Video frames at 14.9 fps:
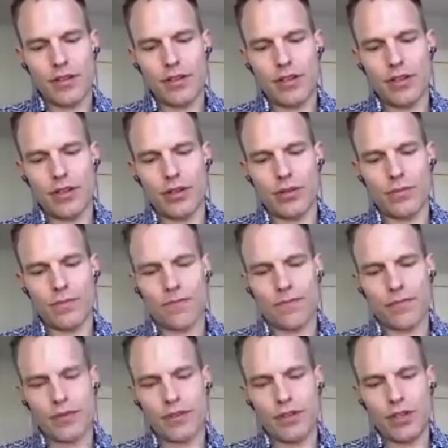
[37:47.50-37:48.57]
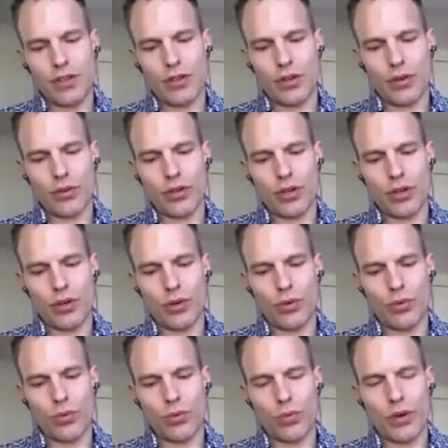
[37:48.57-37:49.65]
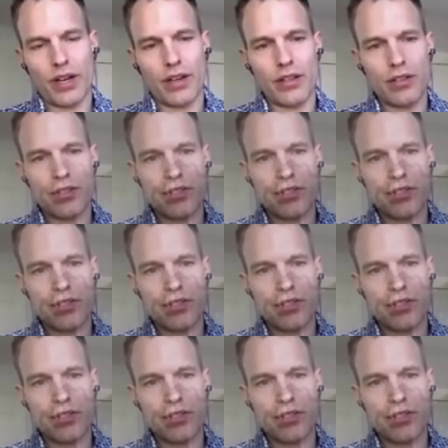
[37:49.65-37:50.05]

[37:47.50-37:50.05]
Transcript: You don't know where you